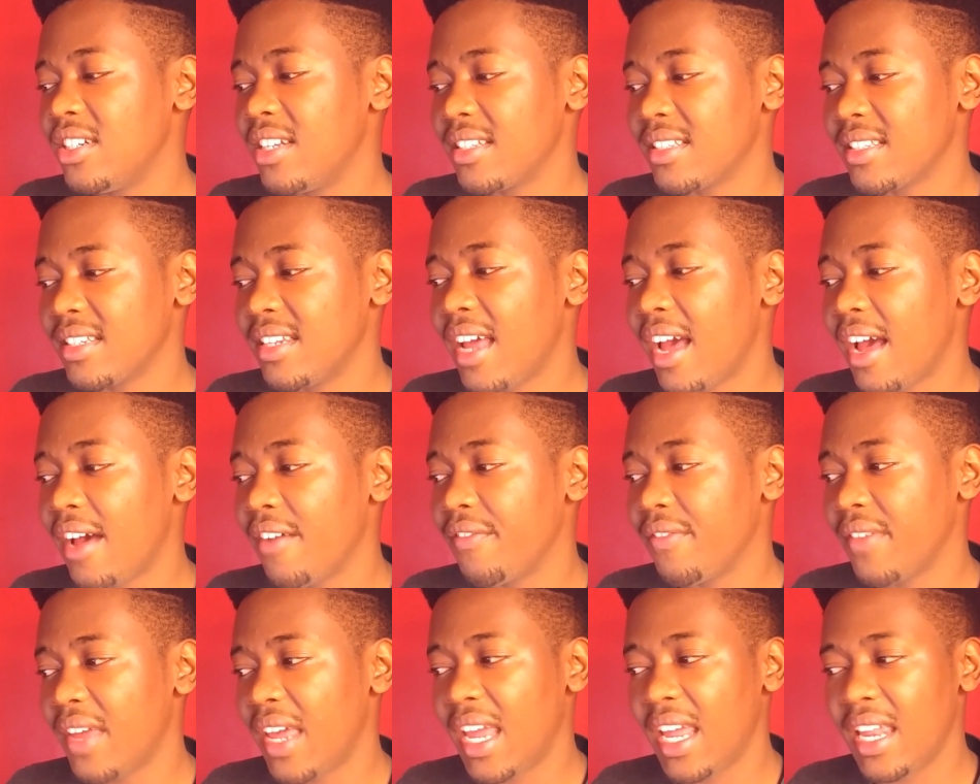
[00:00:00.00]
I like that
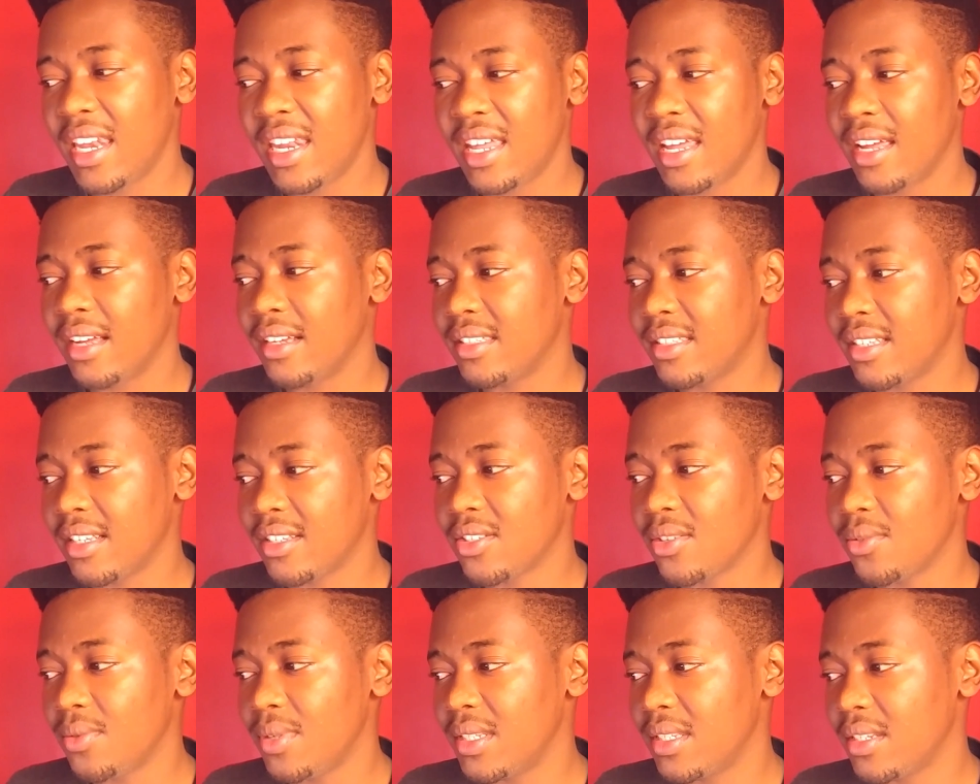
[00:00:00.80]
she doesn't have
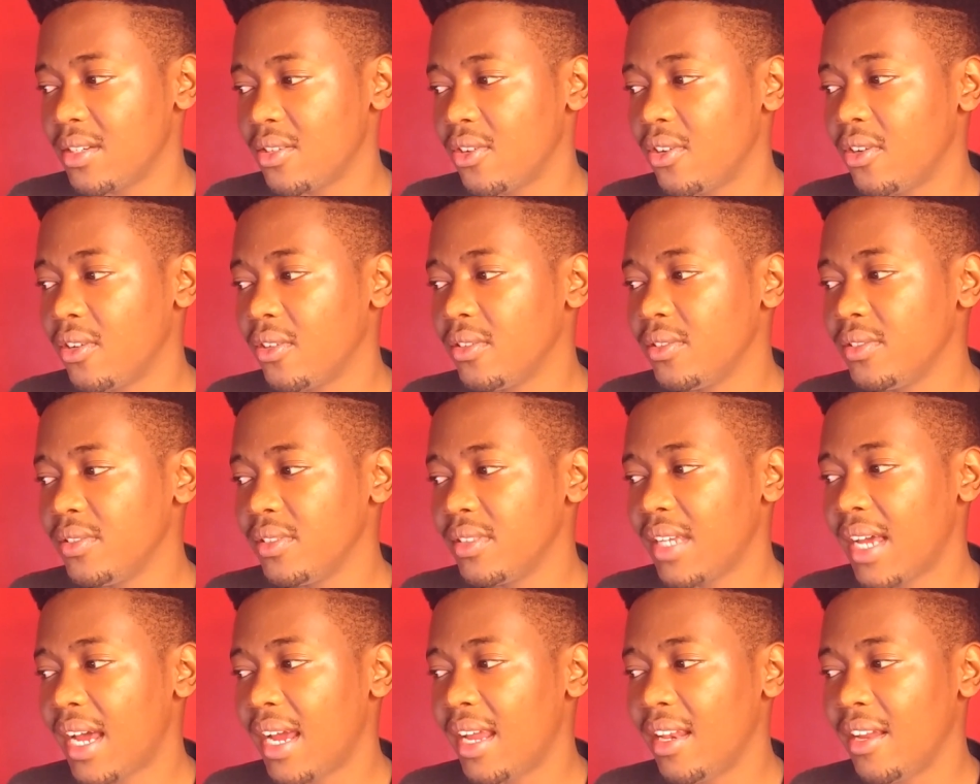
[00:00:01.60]
any accessories
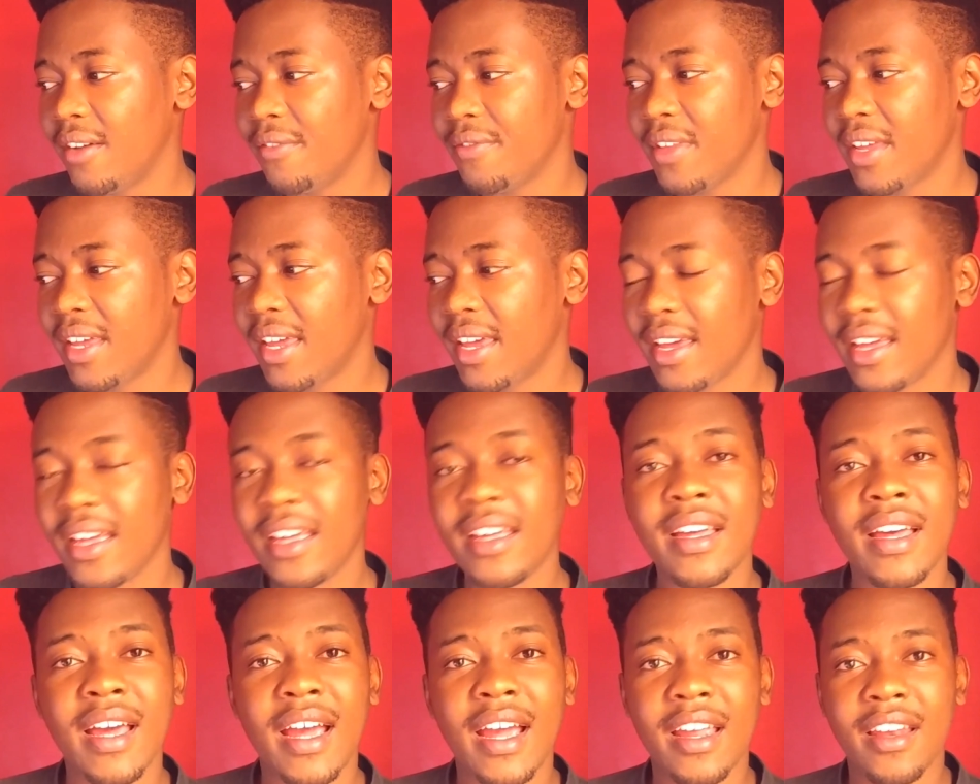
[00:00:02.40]
at all. I
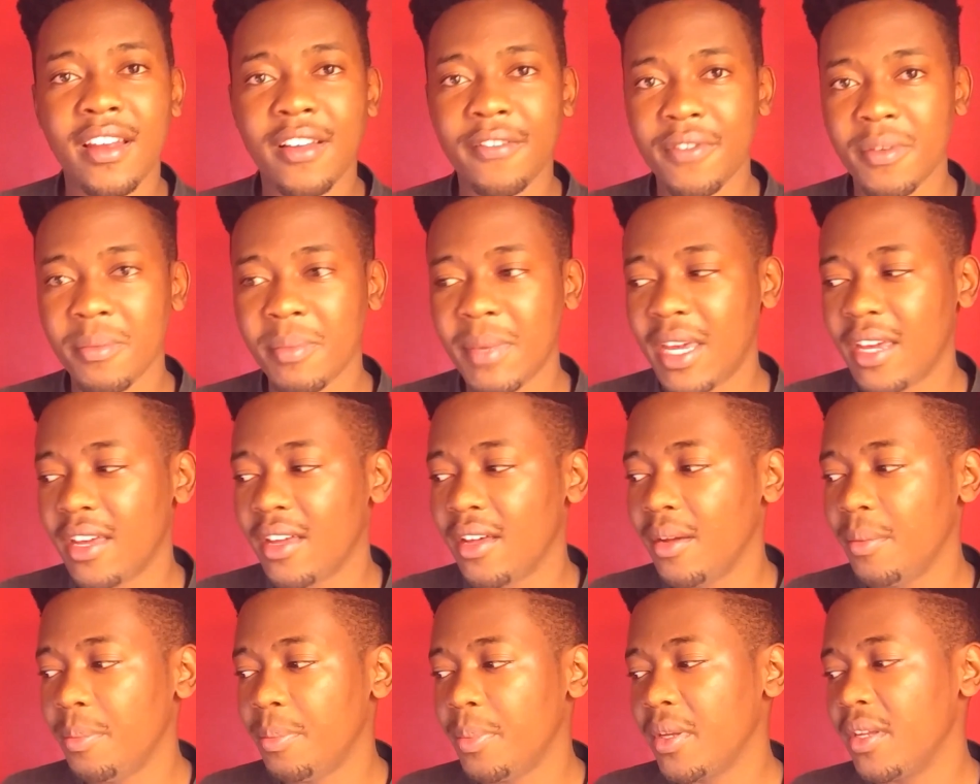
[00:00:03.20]
love the hair.
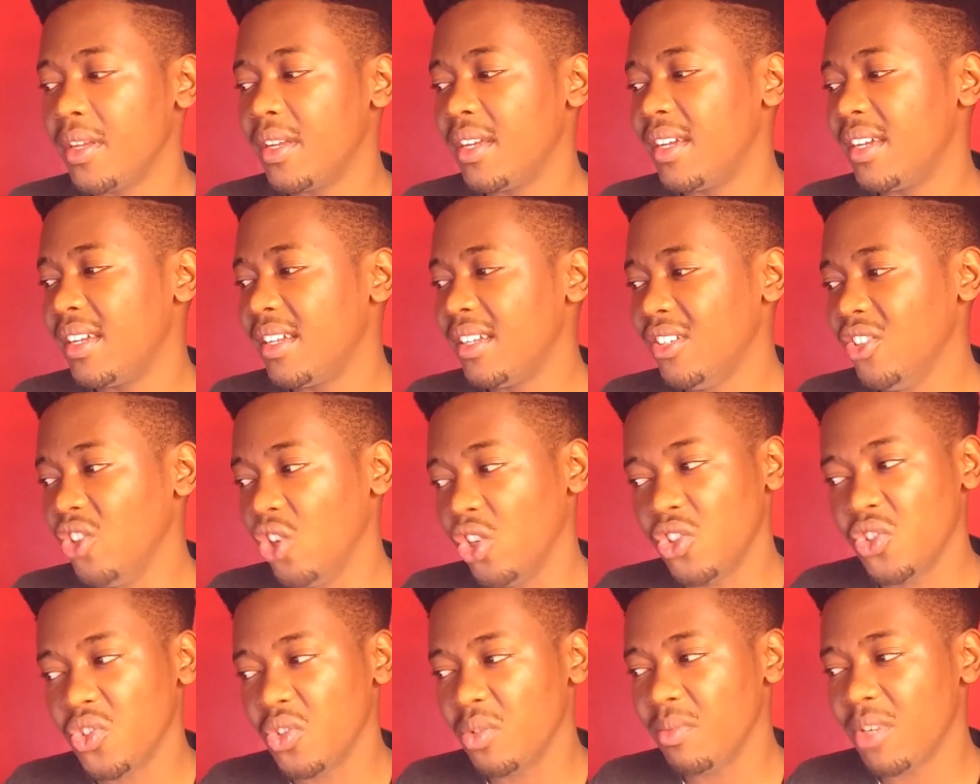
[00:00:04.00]
I love the
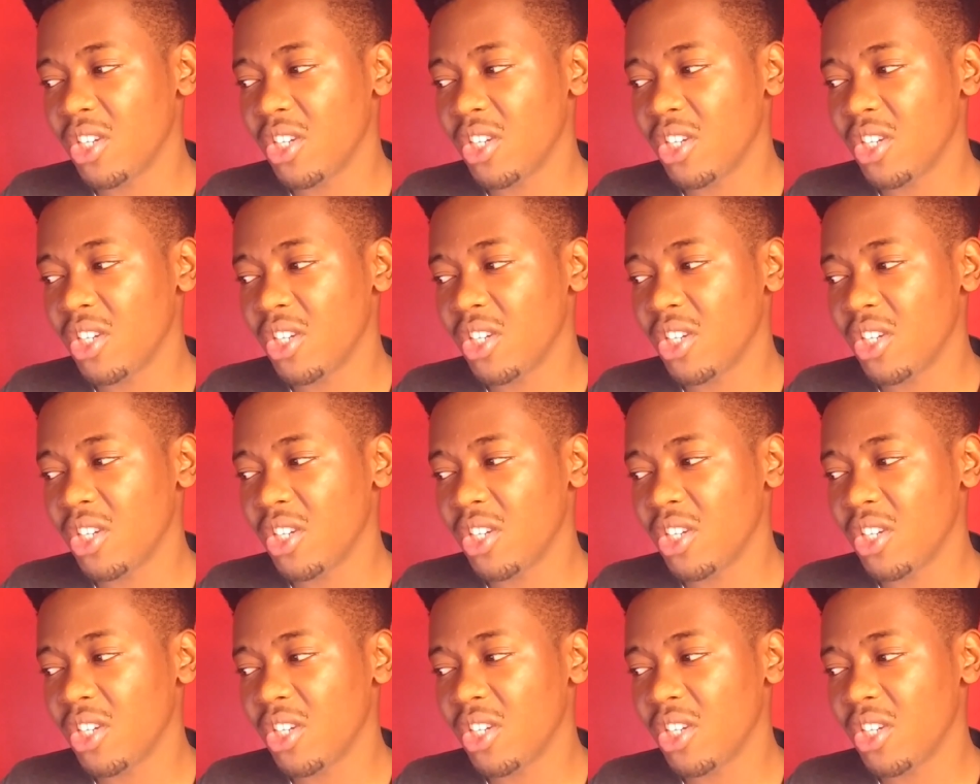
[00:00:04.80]
makeup.